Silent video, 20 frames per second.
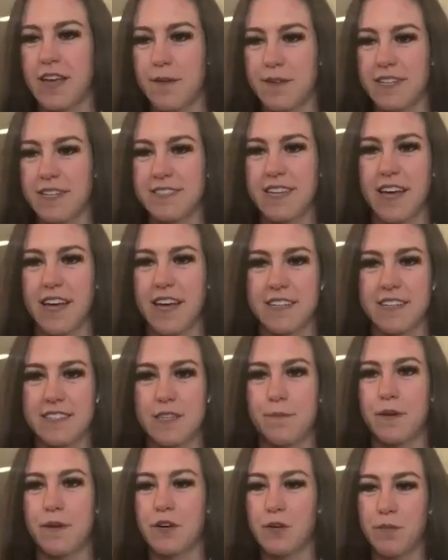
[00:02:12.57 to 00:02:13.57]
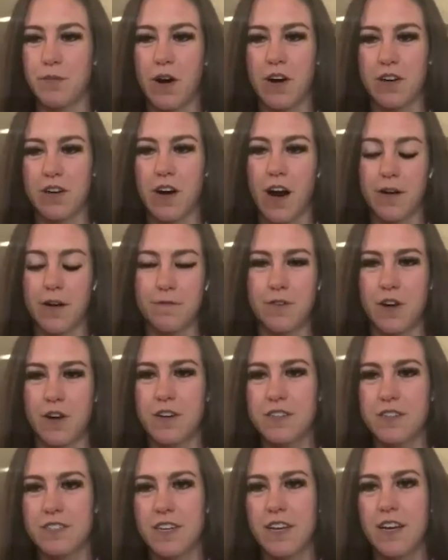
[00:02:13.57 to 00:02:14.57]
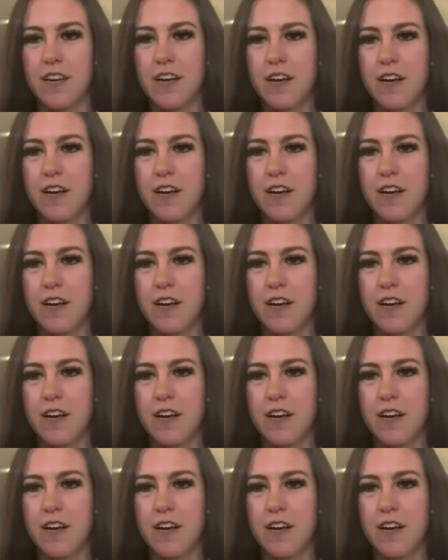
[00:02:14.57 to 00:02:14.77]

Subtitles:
am a tennis to pickleball convert.